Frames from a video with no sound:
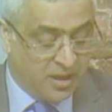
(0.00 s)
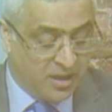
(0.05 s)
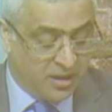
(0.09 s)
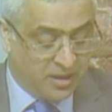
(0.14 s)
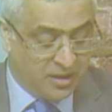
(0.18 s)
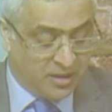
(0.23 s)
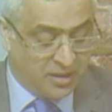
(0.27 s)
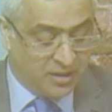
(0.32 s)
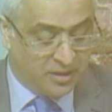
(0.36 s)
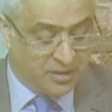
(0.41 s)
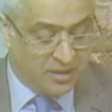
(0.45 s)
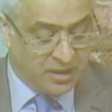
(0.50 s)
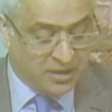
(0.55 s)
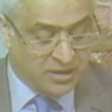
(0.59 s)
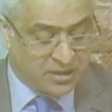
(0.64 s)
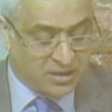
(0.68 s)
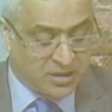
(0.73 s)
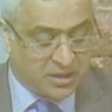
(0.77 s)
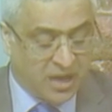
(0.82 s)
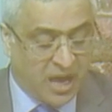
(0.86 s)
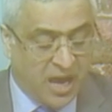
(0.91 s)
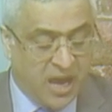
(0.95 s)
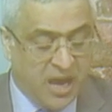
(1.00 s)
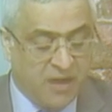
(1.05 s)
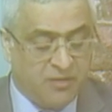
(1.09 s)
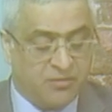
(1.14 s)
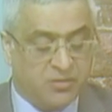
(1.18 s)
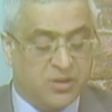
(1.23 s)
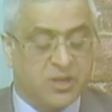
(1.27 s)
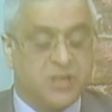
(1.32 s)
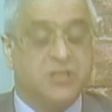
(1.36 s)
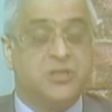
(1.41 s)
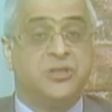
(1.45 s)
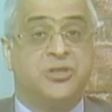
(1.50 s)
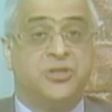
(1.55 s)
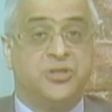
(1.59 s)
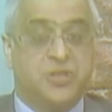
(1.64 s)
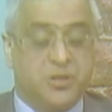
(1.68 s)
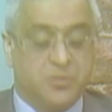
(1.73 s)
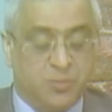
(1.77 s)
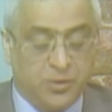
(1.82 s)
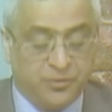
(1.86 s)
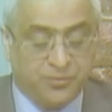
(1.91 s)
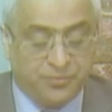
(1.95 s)
This gave
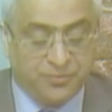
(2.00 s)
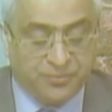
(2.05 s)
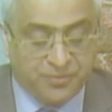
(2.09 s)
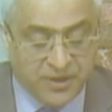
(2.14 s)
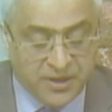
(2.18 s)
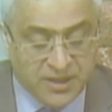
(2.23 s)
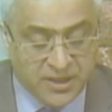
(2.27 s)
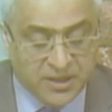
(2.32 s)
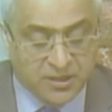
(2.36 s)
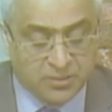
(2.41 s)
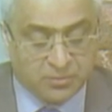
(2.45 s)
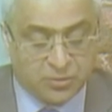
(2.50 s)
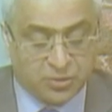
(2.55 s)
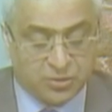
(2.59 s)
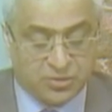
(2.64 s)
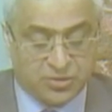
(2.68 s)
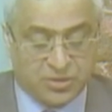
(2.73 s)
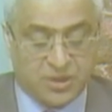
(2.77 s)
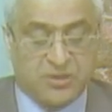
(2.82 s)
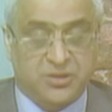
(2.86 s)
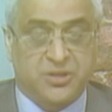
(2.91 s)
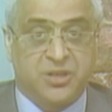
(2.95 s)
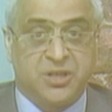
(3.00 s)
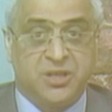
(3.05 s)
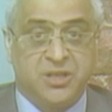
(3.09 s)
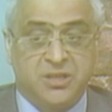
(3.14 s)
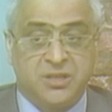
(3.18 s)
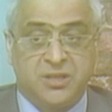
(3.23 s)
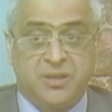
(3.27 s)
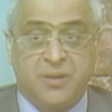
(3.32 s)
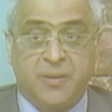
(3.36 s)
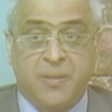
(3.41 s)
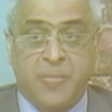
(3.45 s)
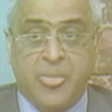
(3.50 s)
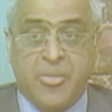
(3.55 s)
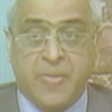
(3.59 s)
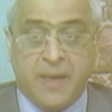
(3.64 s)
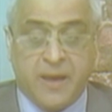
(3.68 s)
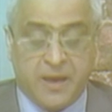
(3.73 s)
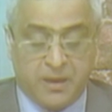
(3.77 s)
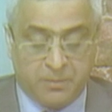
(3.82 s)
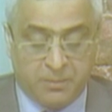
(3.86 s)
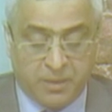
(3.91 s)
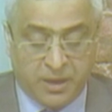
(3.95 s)
considerable freedom to trustees,
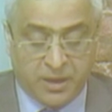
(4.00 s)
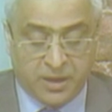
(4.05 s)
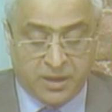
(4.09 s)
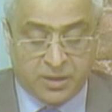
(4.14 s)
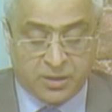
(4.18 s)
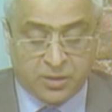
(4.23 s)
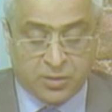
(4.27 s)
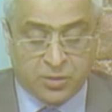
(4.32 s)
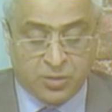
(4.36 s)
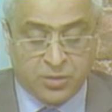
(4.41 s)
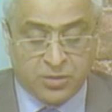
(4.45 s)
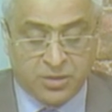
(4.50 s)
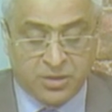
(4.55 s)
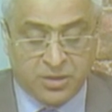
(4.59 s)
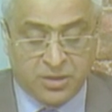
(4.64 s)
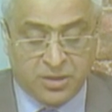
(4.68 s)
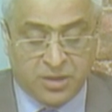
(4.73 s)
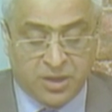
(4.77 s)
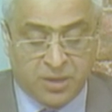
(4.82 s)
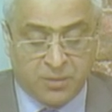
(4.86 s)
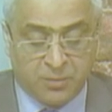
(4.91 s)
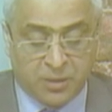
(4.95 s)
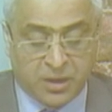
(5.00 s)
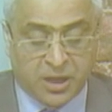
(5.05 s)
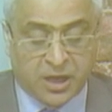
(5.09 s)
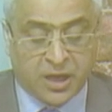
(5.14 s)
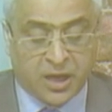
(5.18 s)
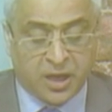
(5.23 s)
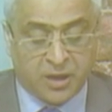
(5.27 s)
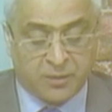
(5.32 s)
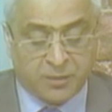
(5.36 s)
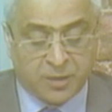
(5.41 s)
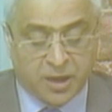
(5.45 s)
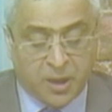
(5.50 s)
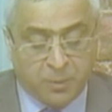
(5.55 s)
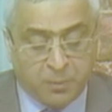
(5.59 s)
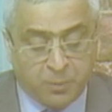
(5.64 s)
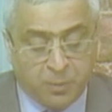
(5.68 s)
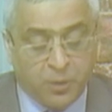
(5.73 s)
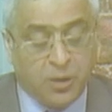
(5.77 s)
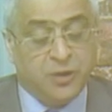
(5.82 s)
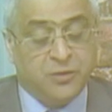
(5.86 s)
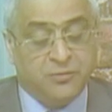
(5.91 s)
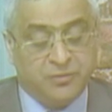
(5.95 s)
but
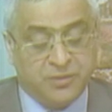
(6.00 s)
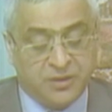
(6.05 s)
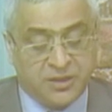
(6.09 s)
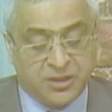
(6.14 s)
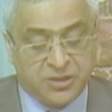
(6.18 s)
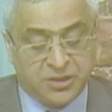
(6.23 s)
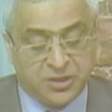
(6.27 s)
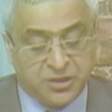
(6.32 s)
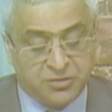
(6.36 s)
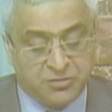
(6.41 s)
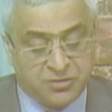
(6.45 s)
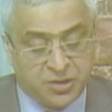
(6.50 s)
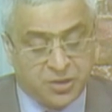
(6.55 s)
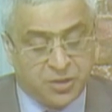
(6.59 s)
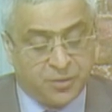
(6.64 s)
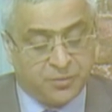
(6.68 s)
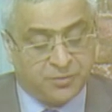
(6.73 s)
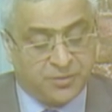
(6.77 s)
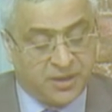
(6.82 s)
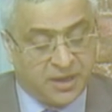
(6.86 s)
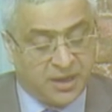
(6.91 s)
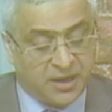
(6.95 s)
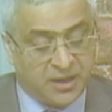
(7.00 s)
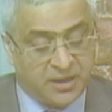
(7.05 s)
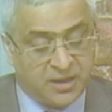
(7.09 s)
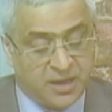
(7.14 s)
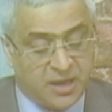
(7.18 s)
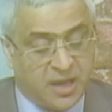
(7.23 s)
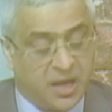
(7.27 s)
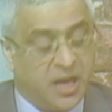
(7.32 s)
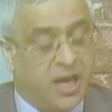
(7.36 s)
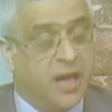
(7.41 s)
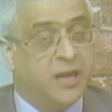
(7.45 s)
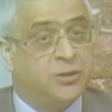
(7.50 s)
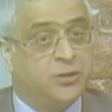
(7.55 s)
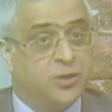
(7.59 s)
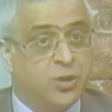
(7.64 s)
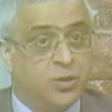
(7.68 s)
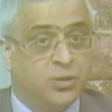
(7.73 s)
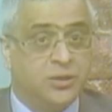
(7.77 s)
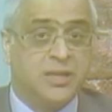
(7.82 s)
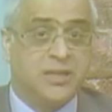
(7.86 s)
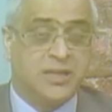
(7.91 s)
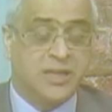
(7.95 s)
coupled with the duty of care, a
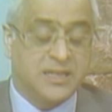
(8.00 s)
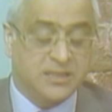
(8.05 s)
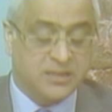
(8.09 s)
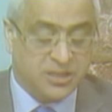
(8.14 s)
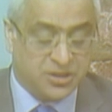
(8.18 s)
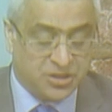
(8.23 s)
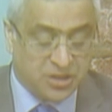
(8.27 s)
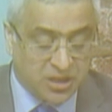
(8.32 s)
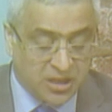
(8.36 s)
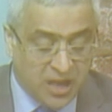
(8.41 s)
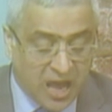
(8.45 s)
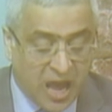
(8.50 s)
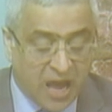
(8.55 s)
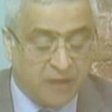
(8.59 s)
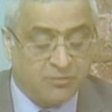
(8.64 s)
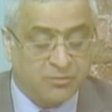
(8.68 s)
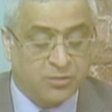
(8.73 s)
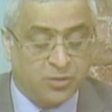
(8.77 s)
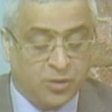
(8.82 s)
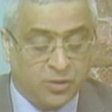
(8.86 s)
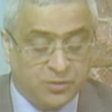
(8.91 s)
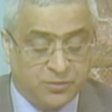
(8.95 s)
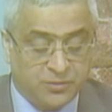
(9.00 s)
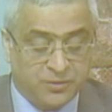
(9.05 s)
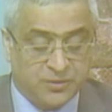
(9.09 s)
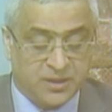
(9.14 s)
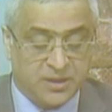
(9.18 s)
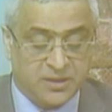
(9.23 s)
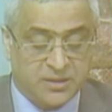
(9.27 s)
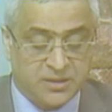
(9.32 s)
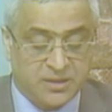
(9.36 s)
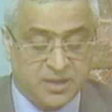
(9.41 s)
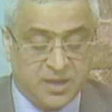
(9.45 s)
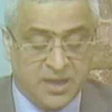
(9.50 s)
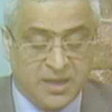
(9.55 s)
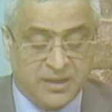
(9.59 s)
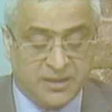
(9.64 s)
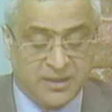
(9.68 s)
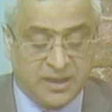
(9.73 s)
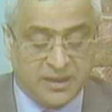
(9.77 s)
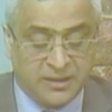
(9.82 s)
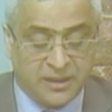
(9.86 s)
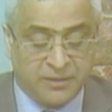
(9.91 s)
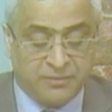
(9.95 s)
donor can still have confidence
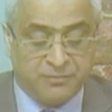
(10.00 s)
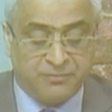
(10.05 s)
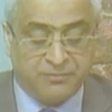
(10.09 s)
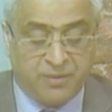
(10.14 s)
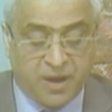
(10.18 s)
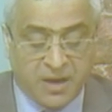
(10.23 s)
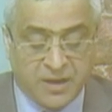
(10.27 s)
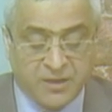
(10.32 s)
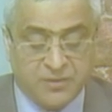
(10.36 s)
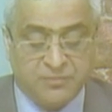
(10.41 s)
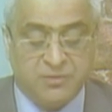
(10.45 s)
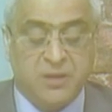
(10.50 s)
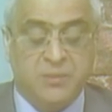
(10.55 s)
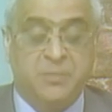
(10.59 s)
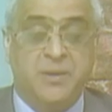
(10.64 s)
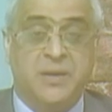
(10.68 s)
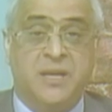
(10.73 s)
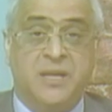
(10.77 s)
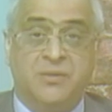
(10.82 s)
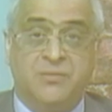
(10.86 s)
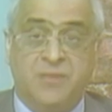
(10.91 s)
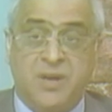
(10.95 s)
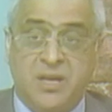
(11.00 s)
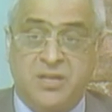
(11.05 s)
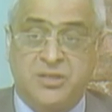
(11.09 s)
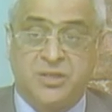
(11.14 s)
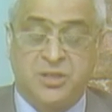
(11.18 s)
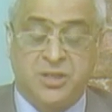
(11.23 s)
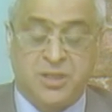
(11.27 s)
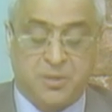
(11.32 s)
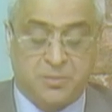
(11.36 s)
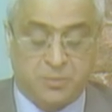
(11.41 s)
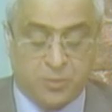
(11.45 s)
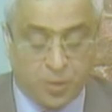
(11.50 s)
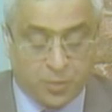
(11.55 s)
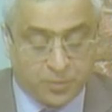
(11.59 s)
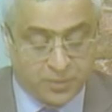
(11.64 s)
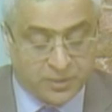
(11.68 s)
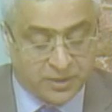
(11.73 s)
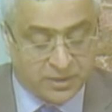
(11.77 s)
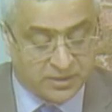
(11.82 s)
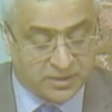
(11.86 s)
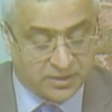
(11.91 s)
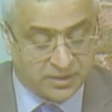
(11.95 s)
that their fund will be invested
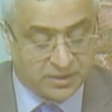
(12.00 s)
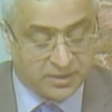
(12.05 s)
appropriately.